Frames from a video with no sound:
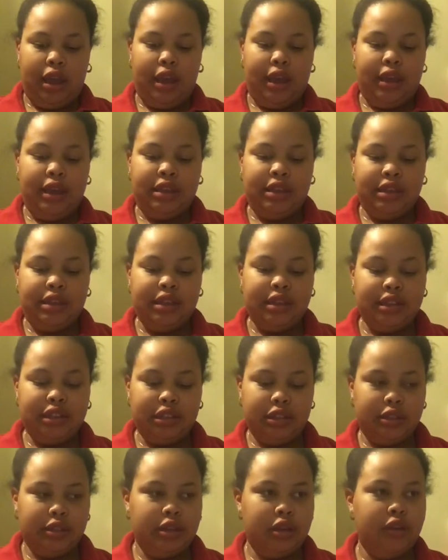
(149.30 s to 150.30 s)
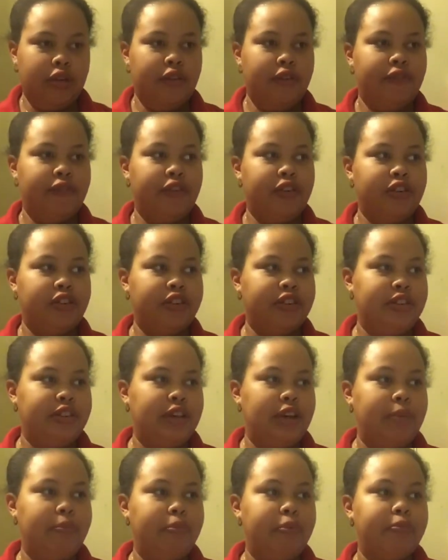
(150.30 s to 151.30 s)
In this first
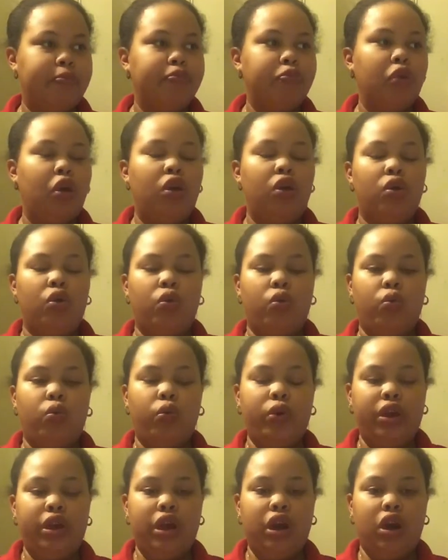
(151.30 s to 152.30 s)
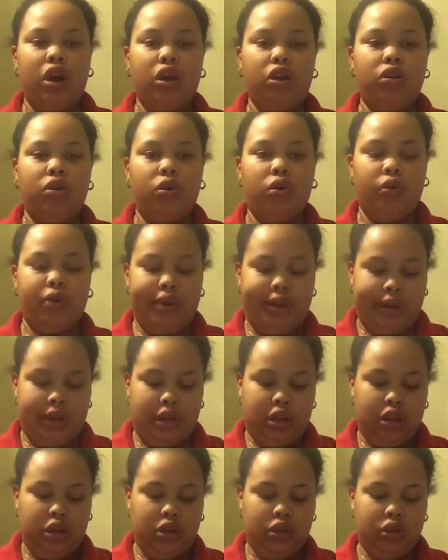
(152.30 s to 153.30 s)
step, we are going
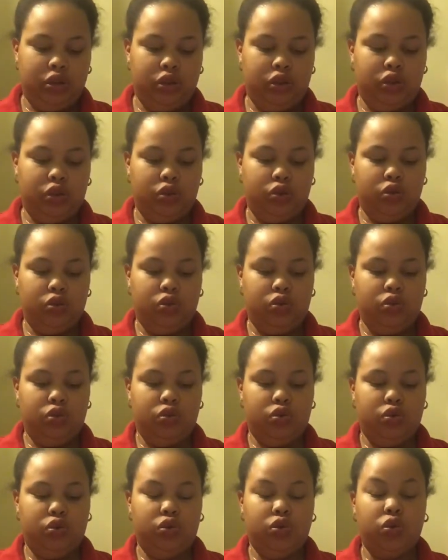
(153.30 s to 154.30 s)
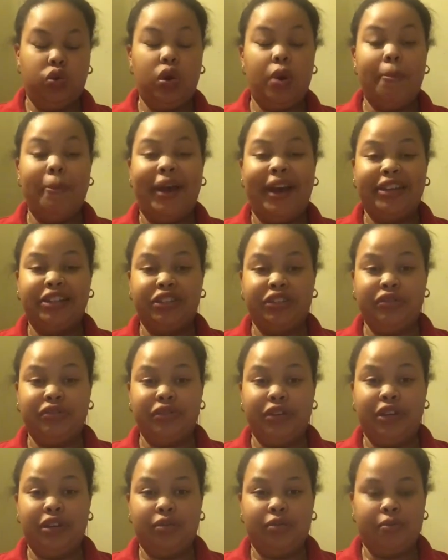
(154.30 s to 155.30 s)
to do a magic
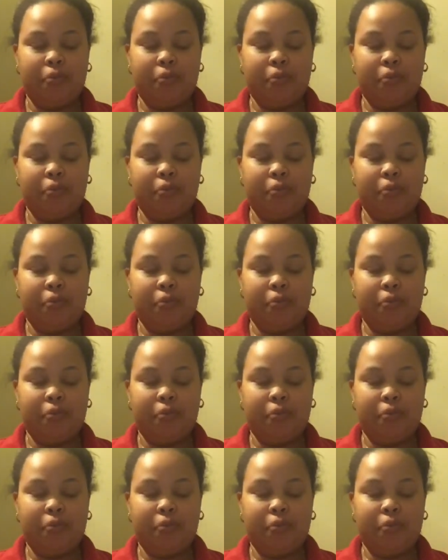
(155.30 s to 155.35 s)
ring.